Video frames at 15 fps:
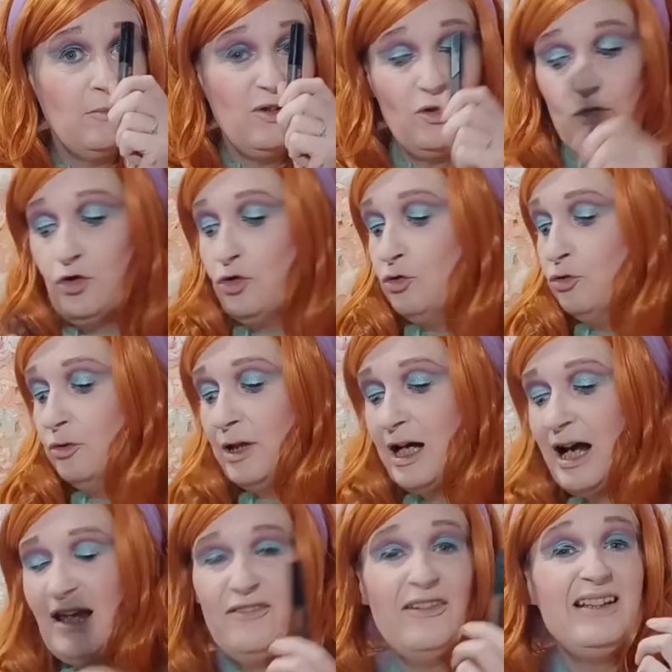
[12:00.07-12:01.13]
with the duola.
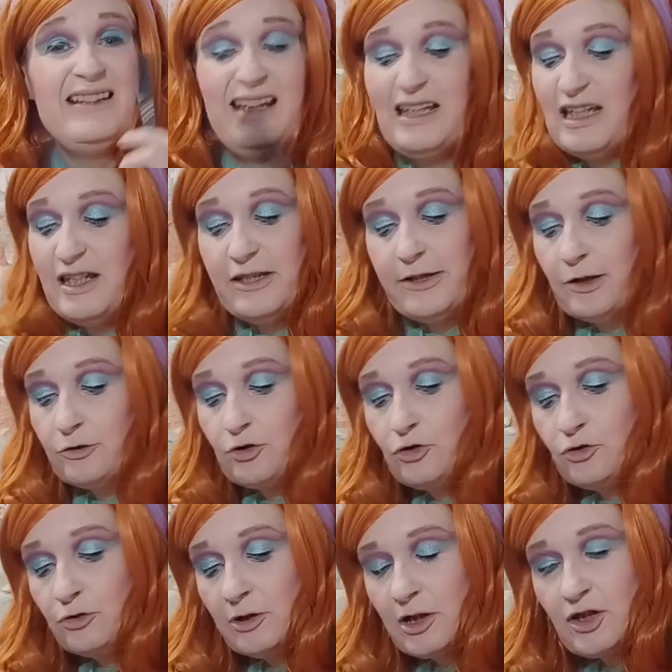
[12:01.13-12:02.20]
I find it easier to
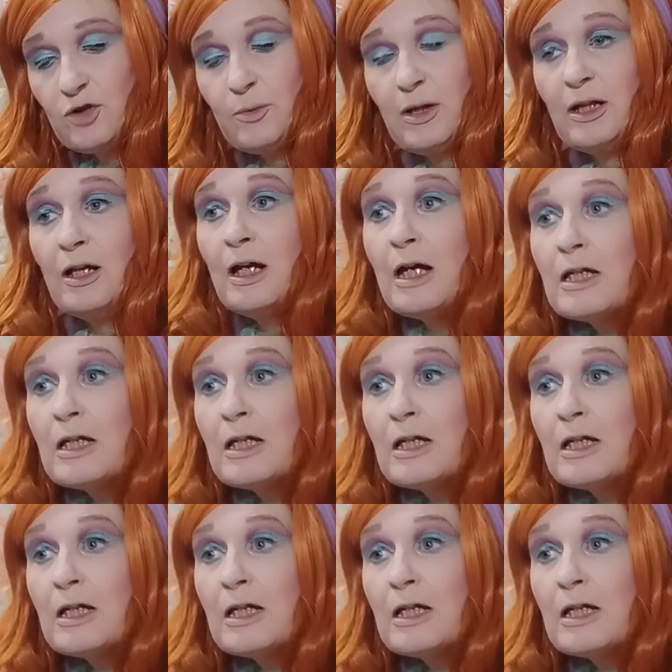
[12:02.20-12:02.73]
do it this way.